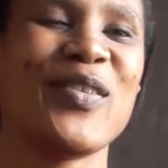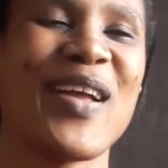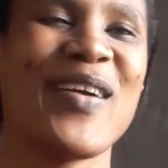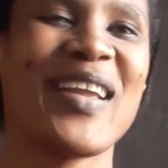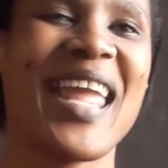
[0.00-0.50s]

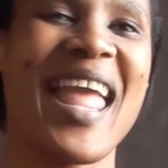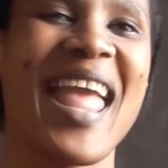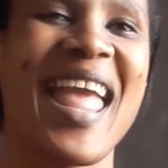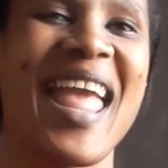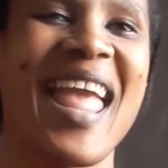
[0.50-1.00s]

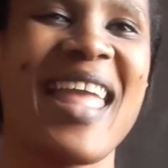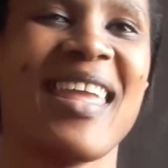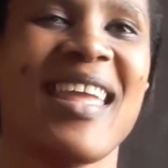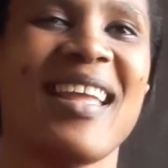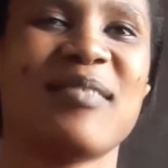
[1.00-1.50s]

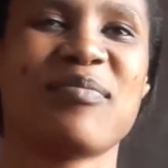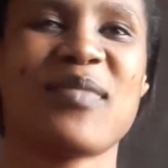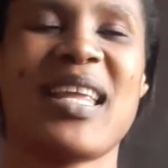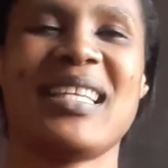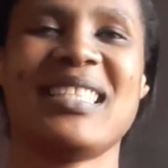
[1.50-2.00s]
Okay?
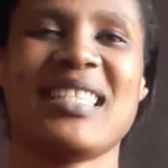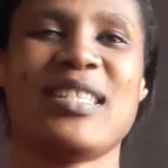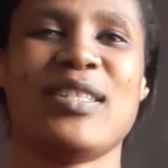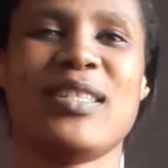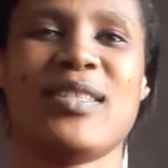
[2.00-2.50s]
Let's just
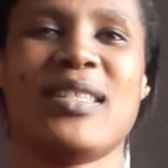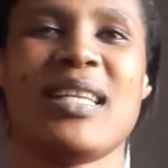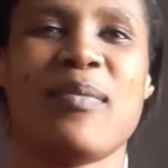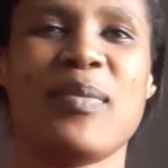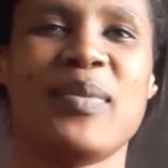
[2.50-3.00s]

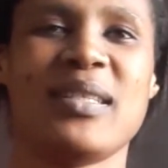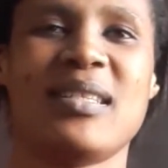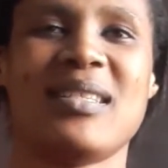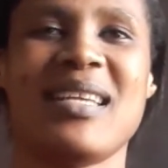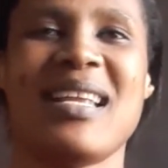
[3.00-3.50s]
listen up a
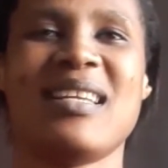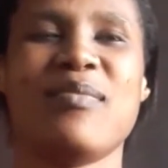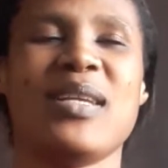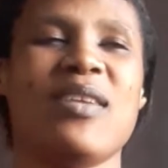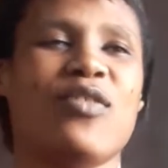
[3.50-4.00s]
bit and let
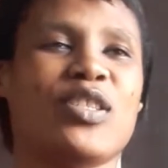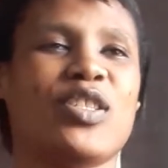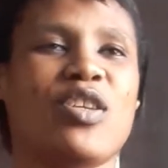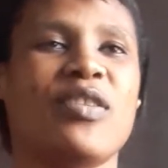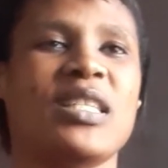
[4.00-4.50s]
me give you a
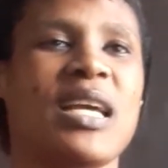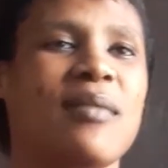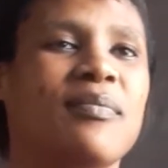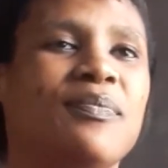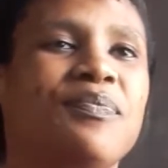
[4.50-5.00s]
story time.
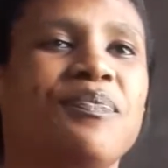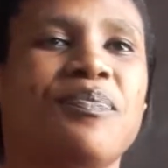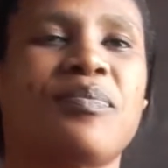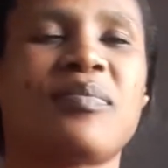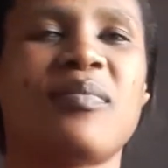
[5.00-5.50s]

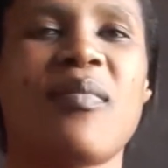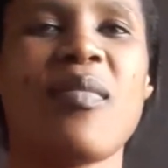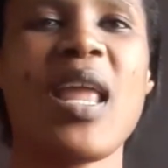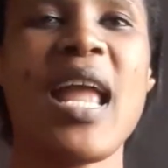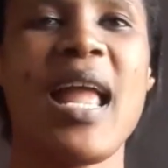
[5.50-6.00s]

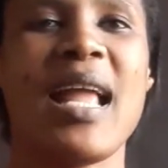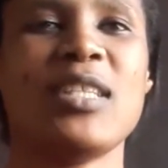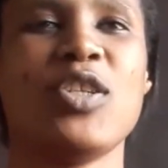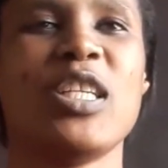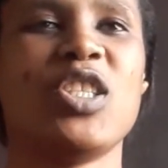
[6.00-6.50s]
As
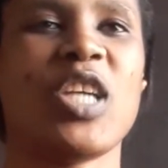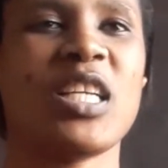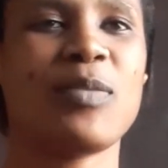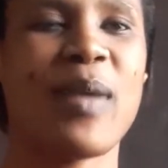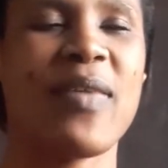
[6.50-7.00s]
you can
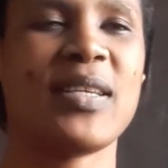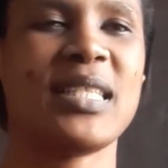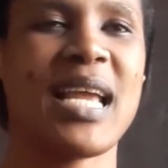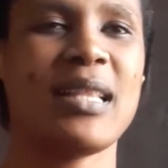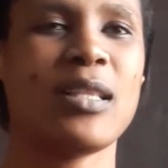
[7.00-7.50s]
judge by the
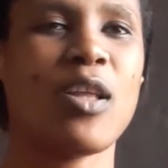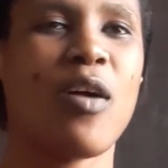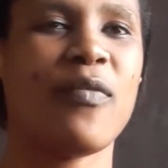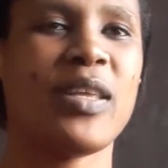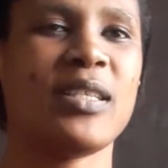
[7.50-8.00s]
title
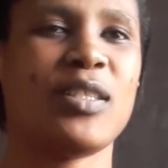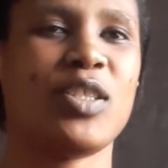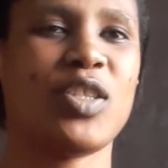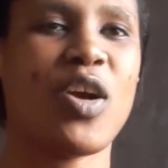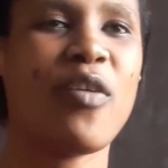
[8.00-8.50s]
of the
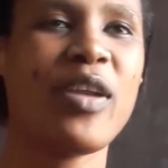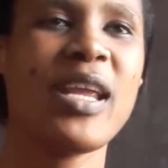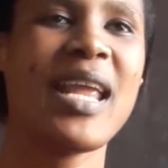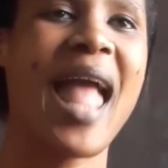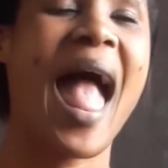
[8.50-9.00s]

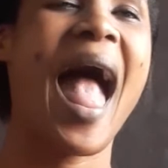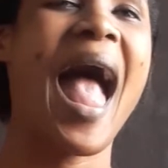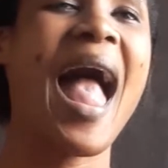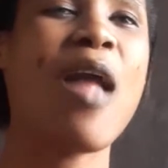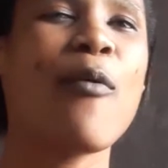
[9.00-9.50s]
story,
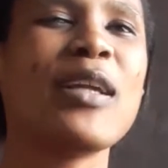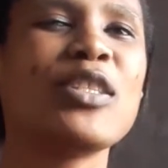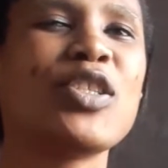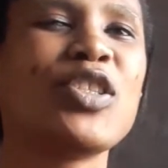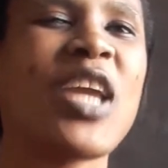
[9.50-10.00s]
I went
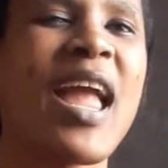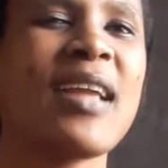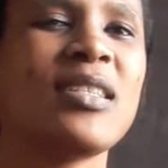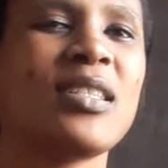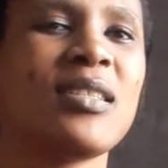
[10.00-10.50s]
to
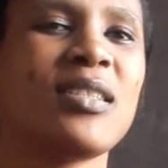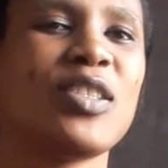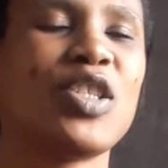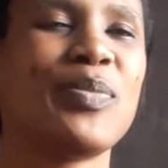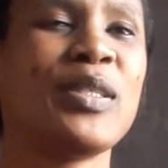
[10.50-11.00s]
church
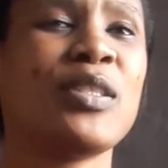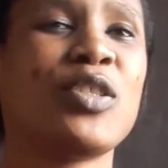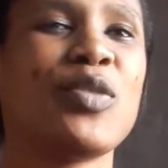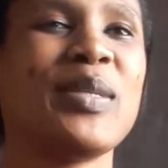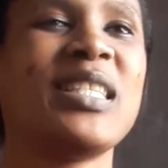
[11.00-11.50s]
to be
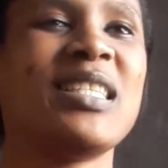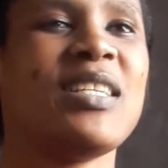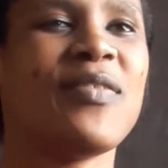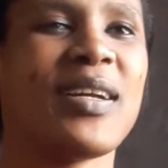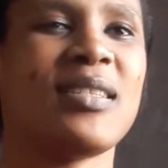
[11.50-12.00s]

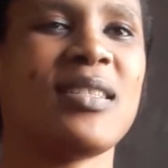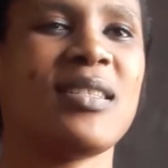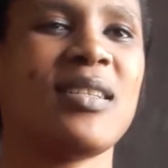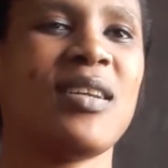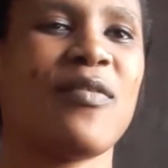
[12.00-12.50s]
delivered
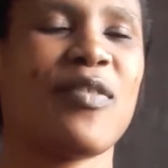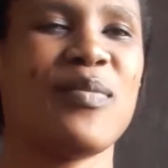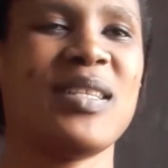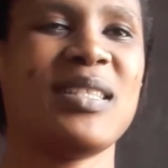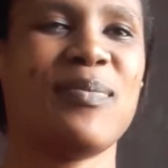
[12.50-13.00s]

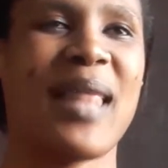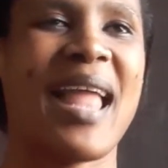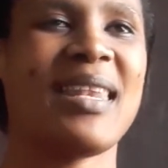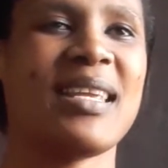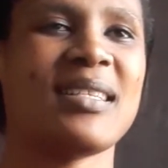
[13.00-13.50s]
from this
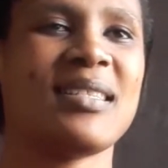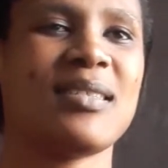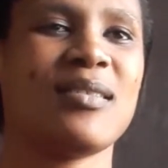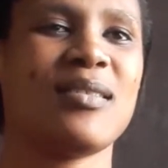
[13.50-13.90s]
blindness.